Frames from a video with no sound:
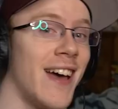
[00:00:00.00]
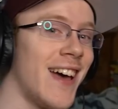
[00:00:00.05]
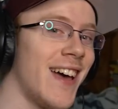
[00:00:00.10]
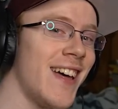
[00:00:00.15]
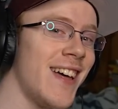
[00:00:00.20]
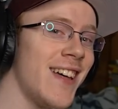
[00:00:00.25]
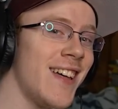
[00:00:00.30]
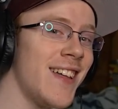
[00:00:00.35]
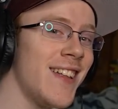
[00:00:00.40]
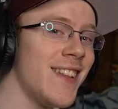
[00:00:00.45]

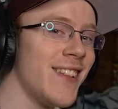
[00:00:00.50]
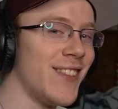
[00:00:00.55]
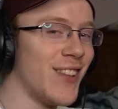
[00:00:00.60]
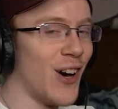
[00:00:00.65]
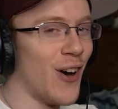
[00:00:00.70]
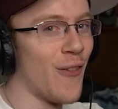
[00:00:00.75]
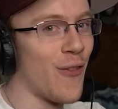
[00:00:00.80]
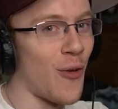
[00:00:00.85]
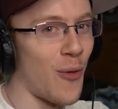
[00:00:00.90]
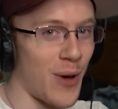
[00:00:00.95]

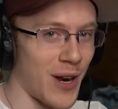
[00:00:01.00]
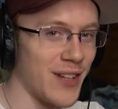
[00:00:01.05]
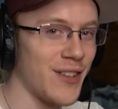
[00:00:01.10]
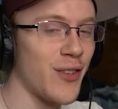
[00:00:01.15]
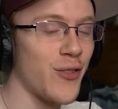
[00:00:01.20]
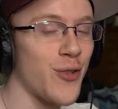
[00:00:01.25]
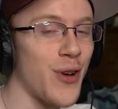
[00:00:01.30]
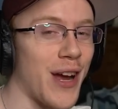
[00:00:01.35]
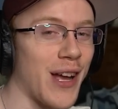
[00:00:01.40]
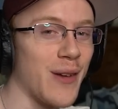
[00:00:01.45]
Hello everyone, it's
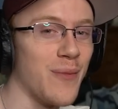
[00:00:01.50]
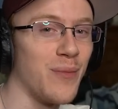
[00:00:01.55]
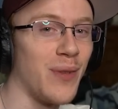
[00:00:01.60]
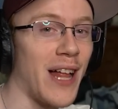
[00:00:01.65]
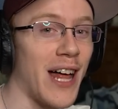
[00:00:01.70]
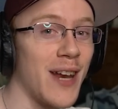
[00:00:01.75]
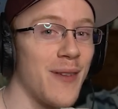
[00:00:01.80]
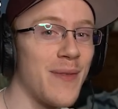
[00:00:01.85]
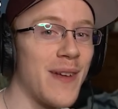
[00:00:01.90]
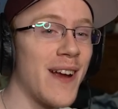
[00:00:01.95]

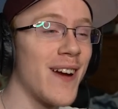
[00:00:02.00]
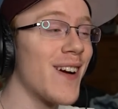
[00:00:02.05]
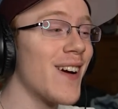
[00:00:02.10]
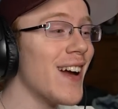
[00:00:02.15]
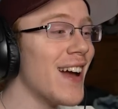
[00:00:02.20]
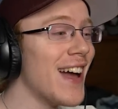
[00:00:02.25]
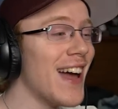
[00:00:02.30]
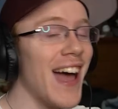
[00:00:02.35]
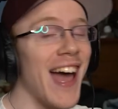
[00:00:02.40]
DragonPlatinum here,